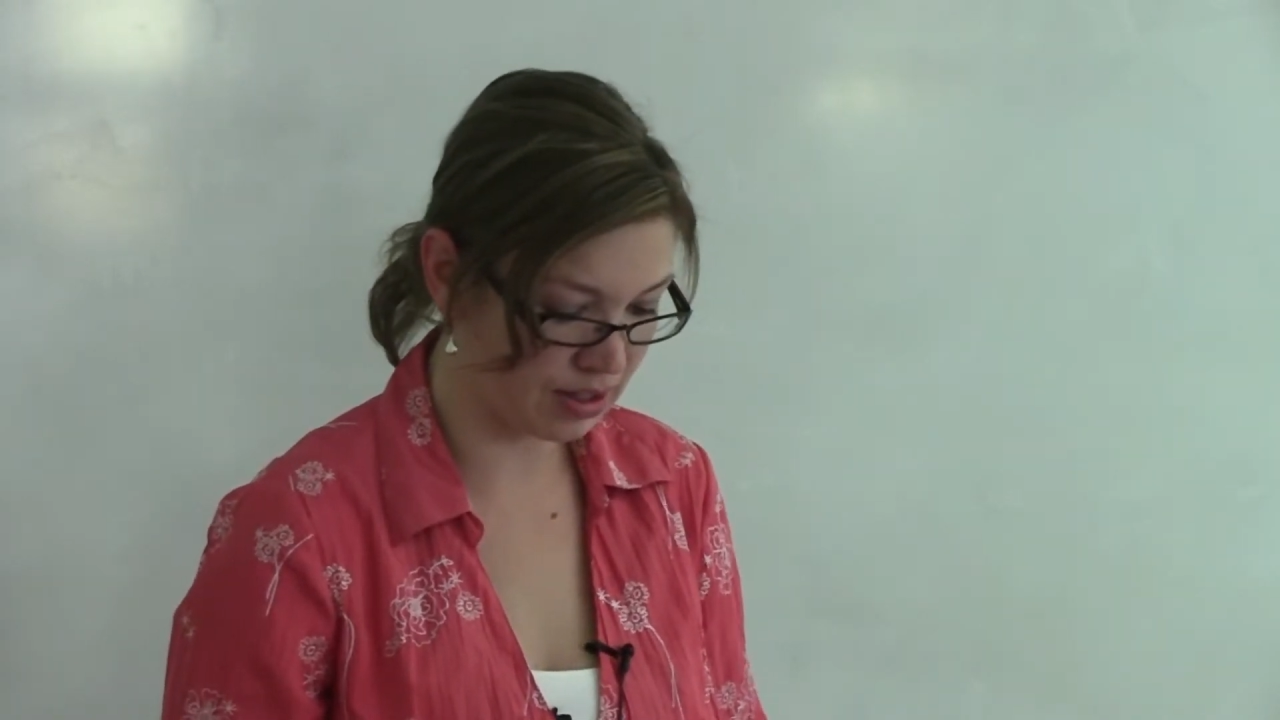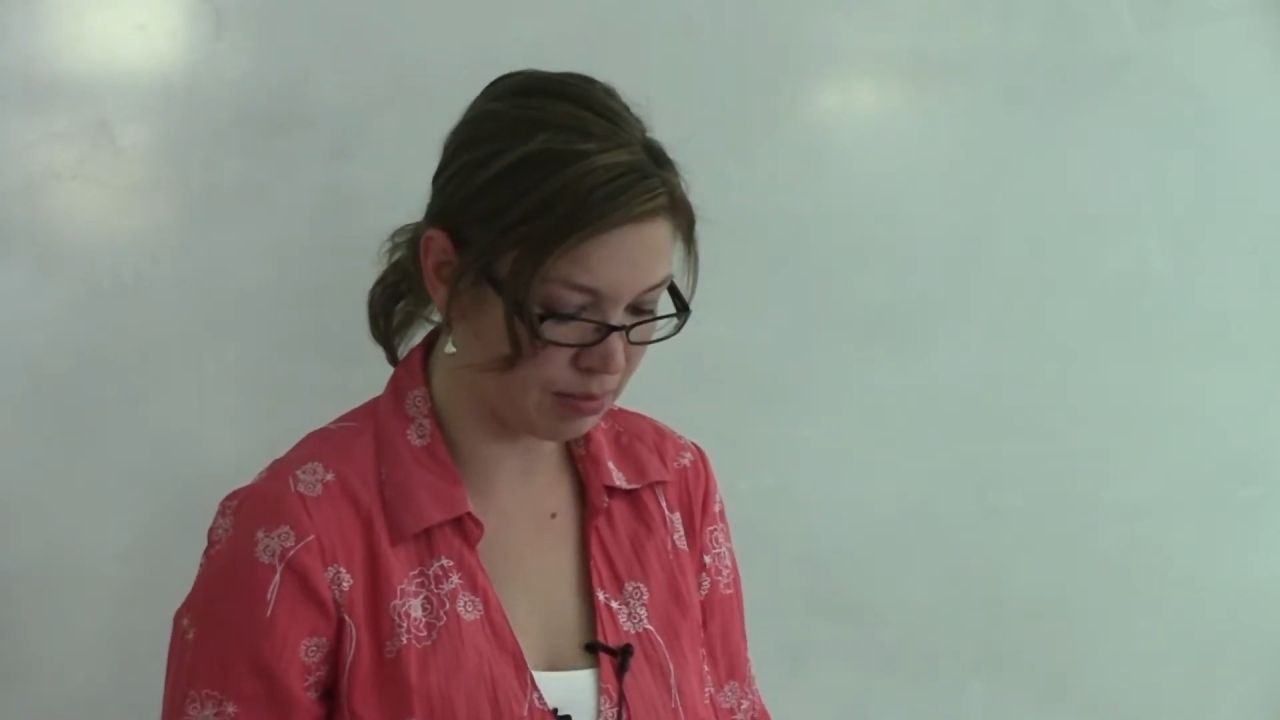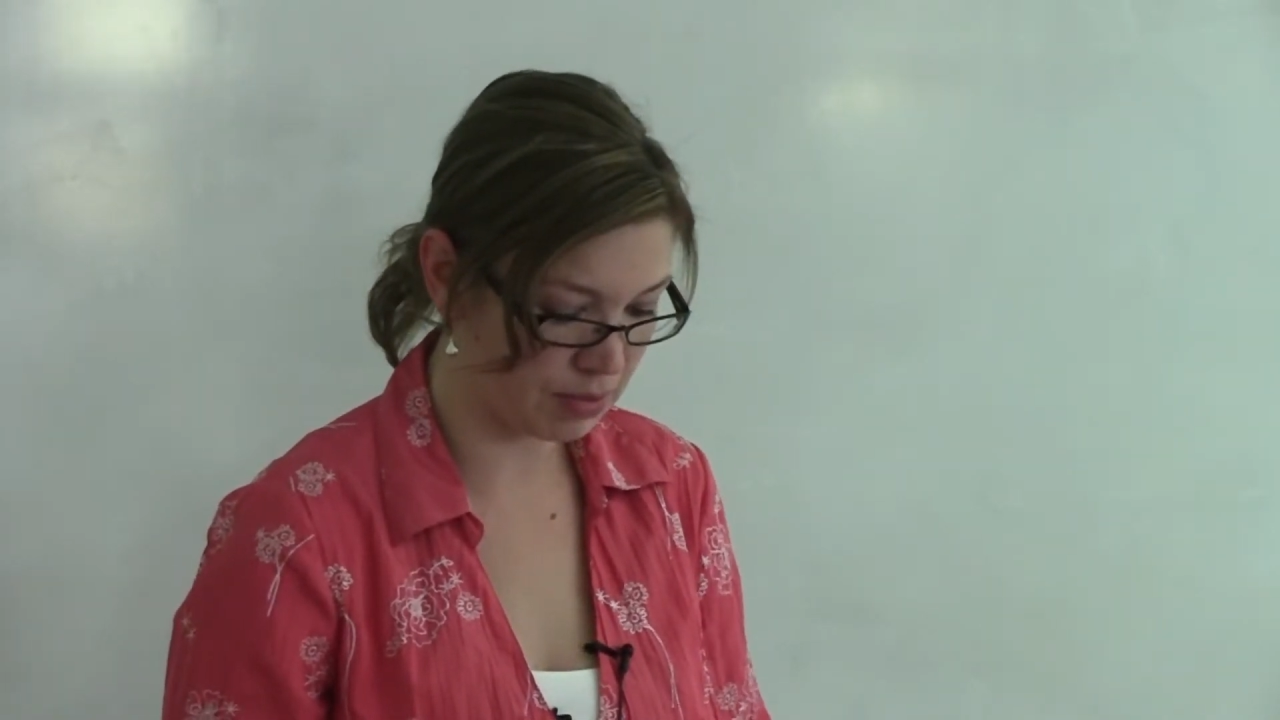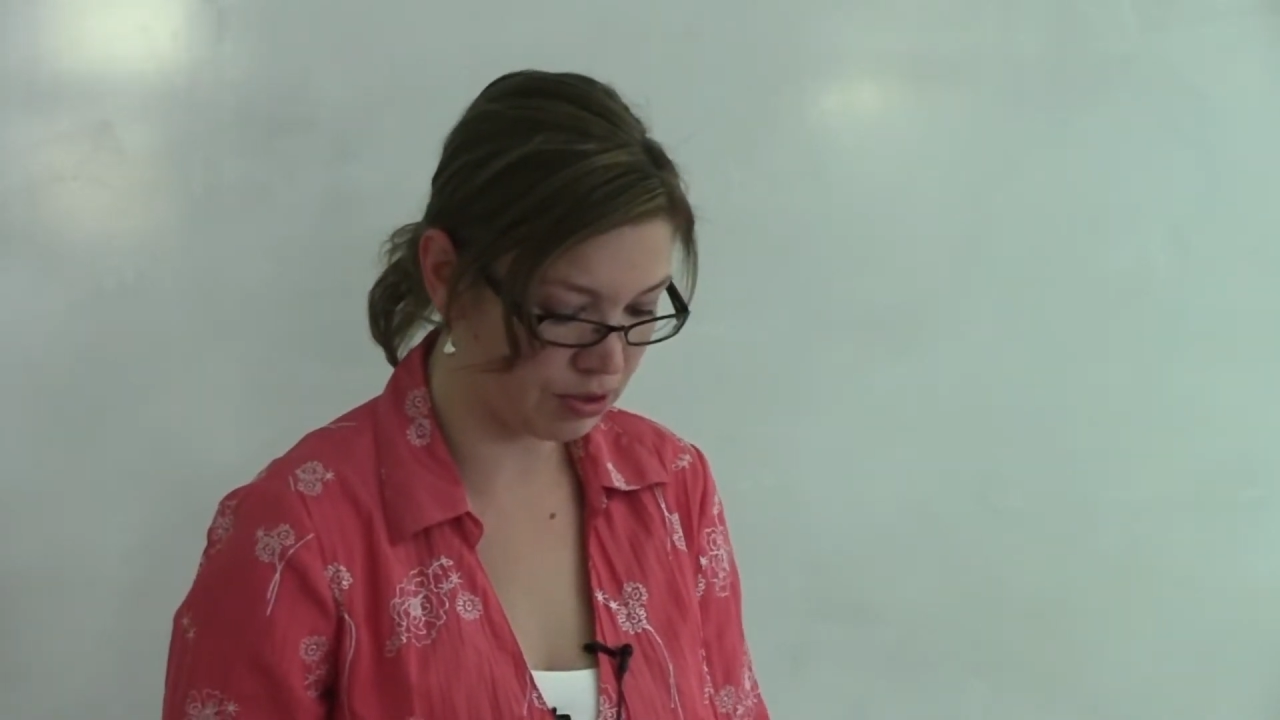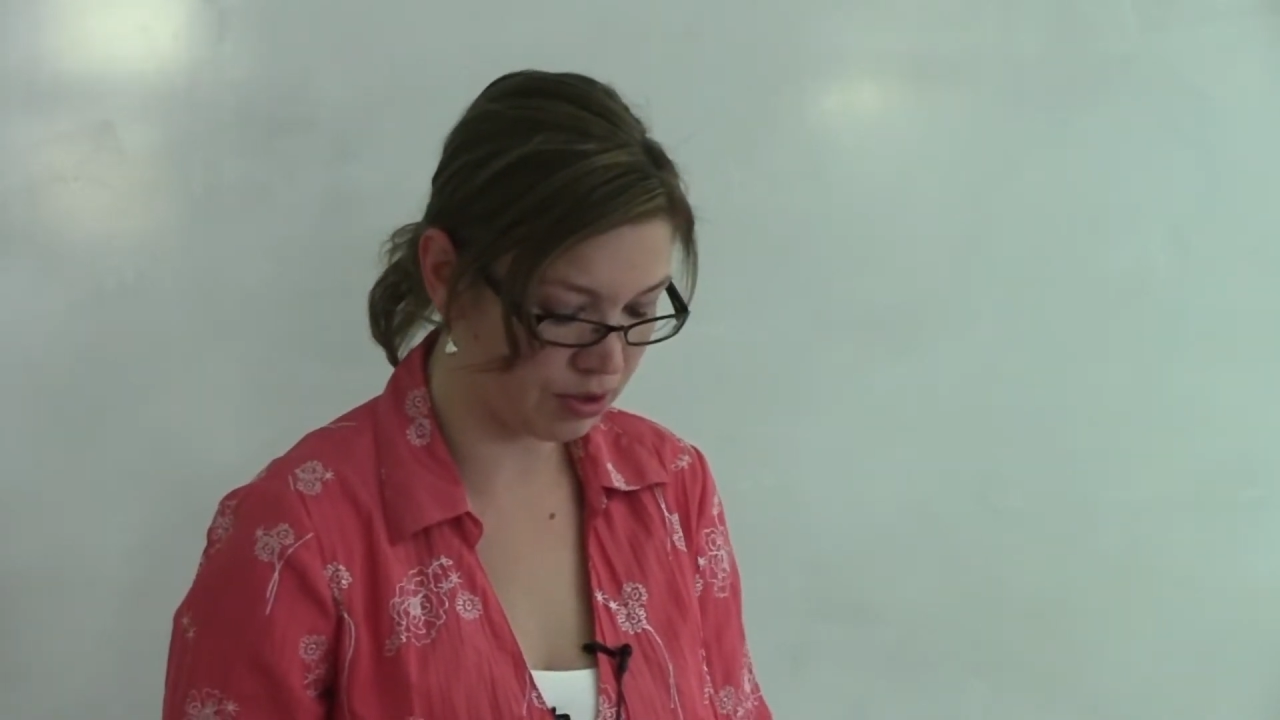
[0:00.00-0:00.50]

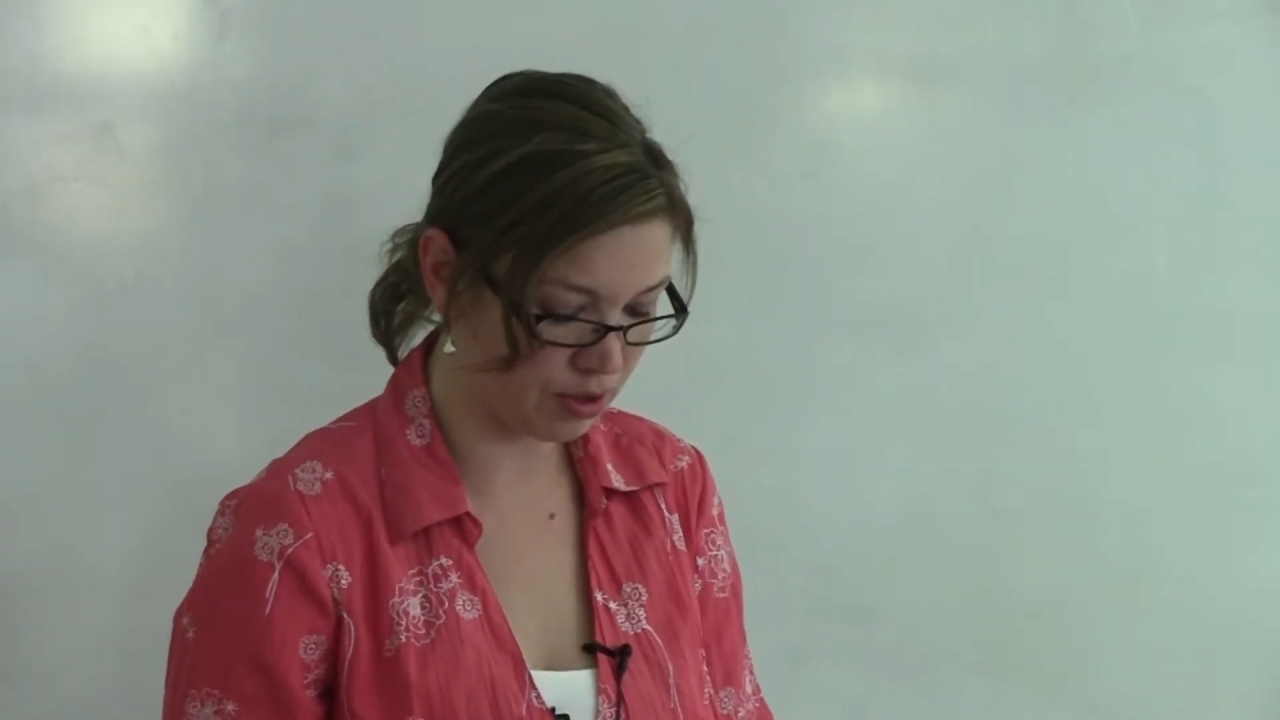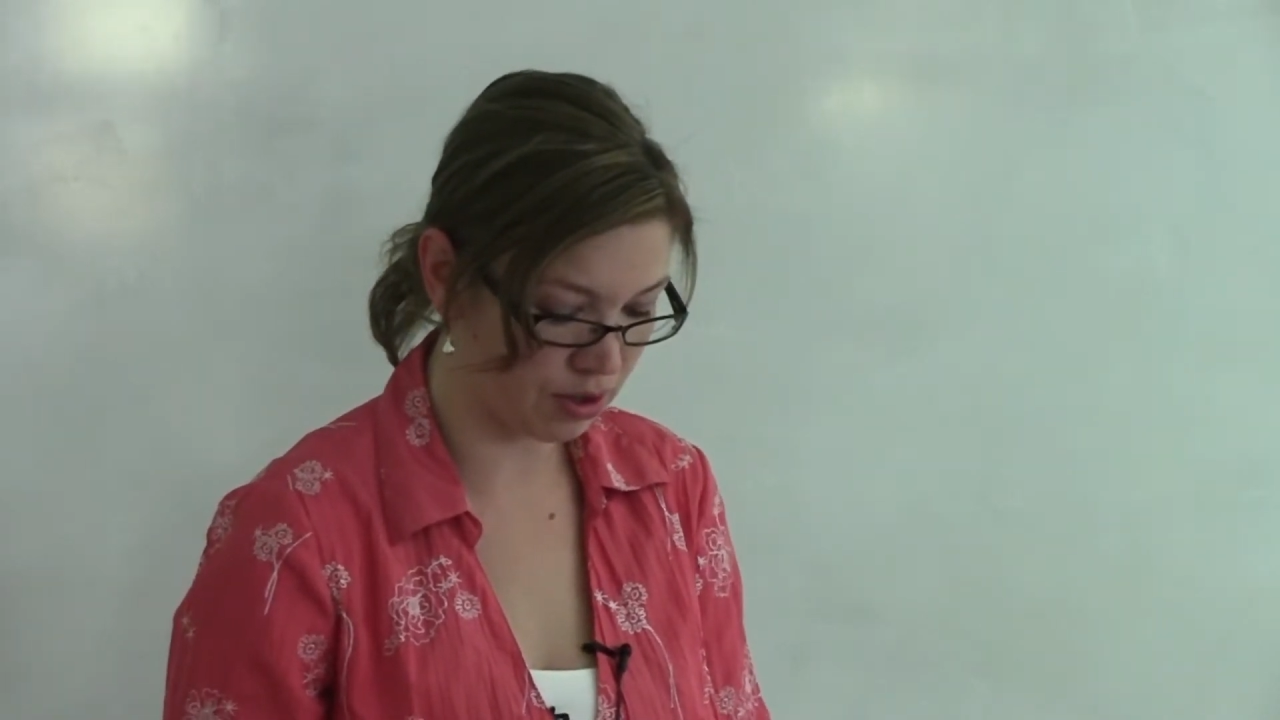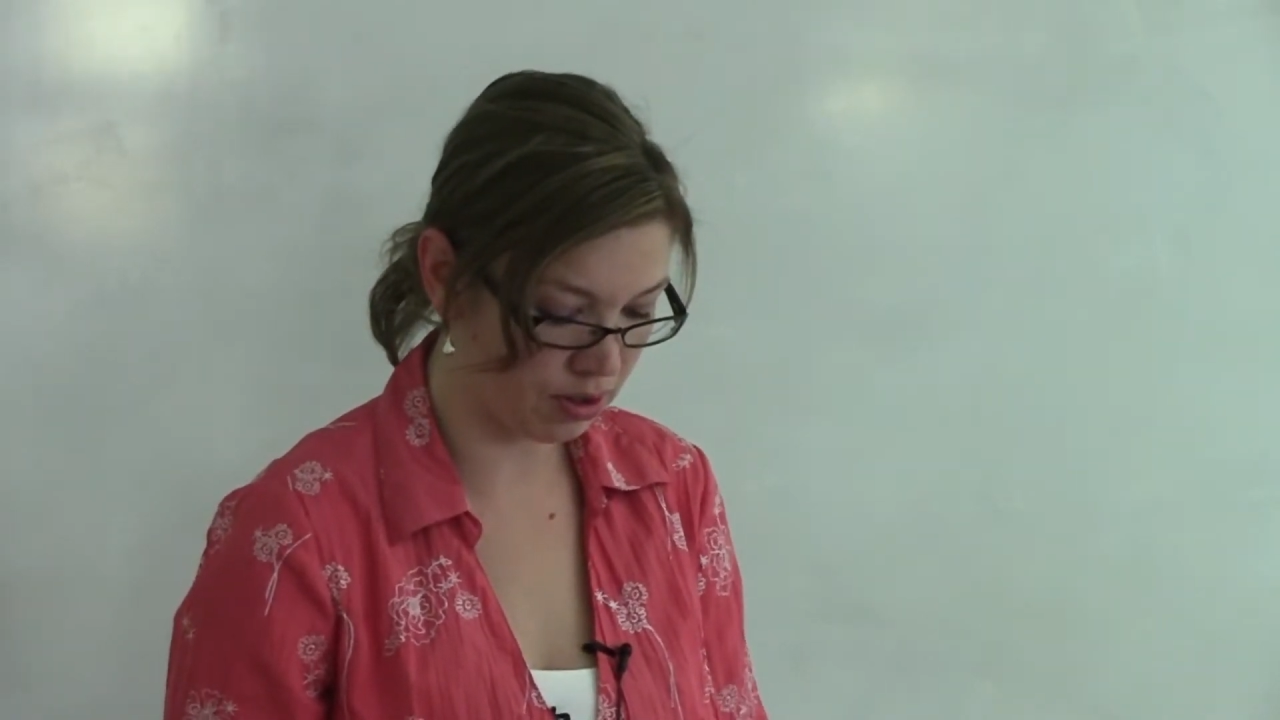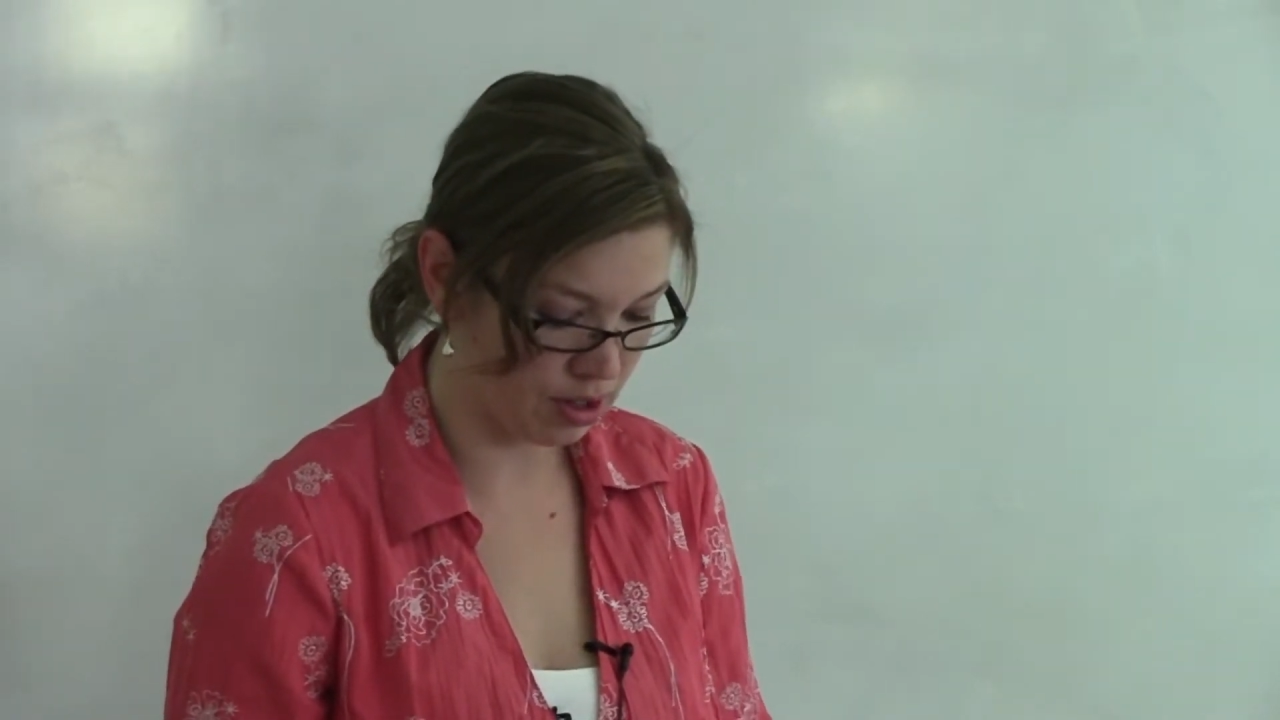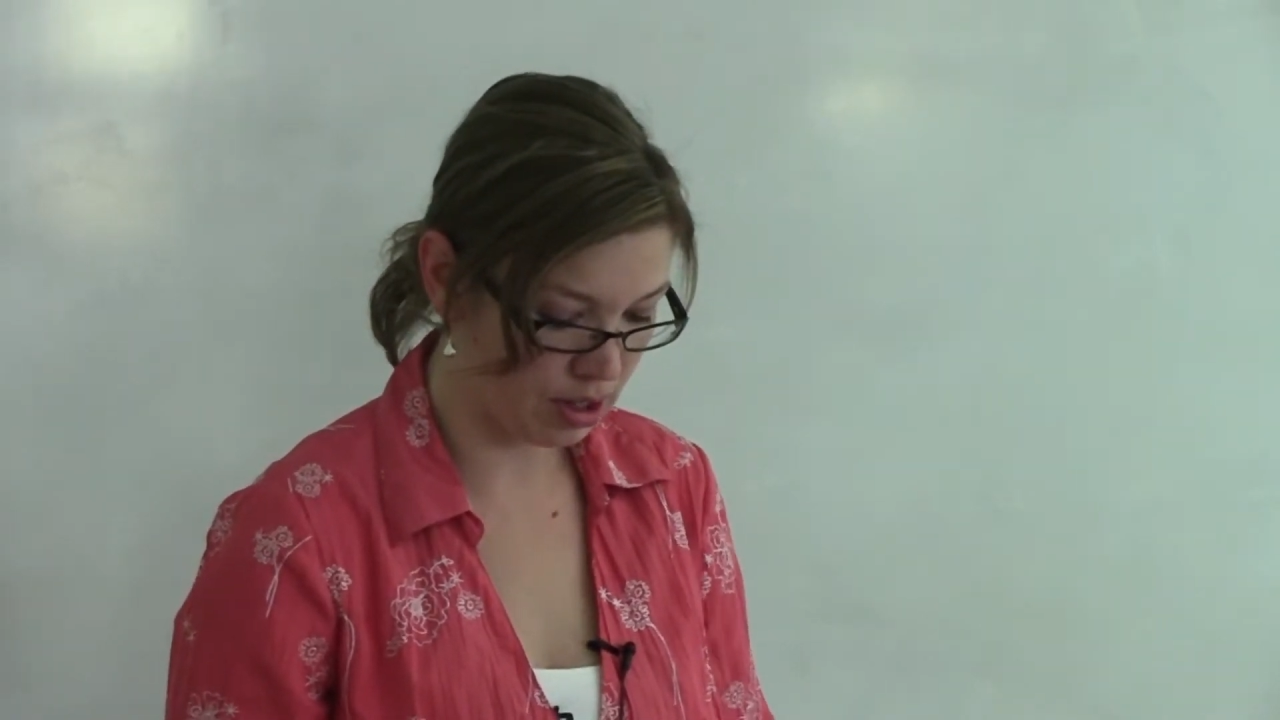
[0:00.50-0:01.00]

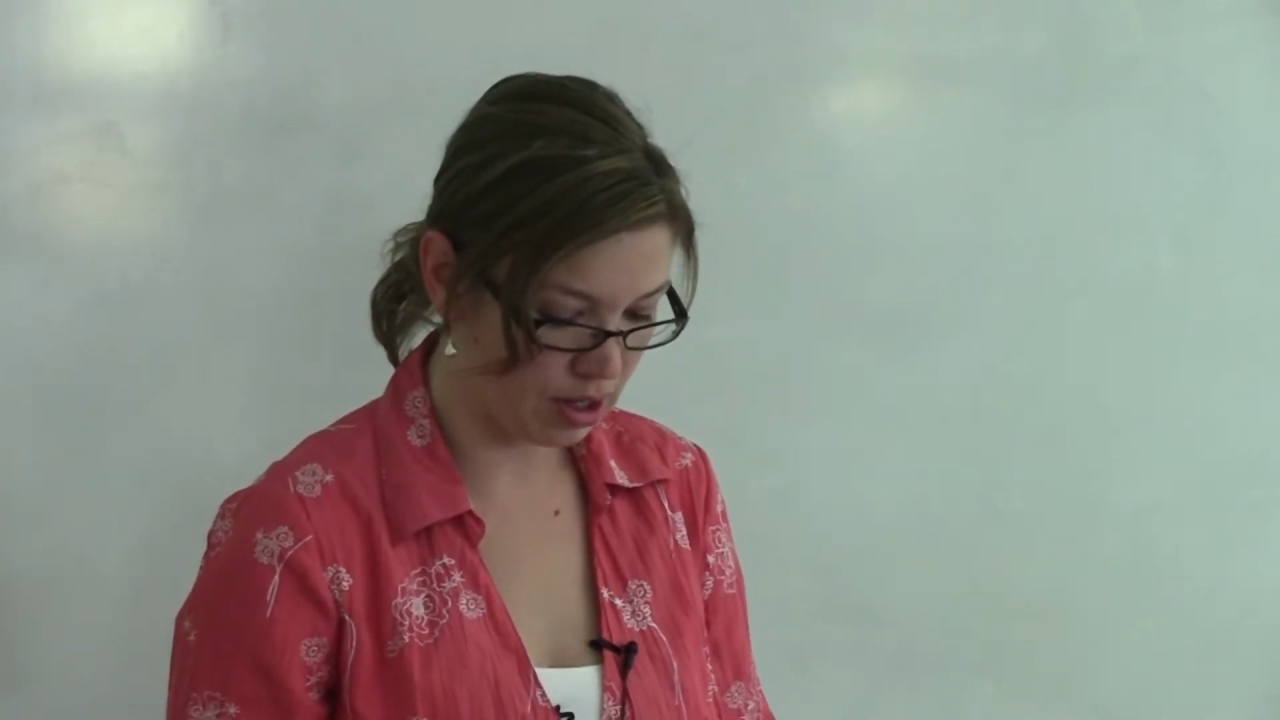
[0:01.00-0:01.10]
Commissioner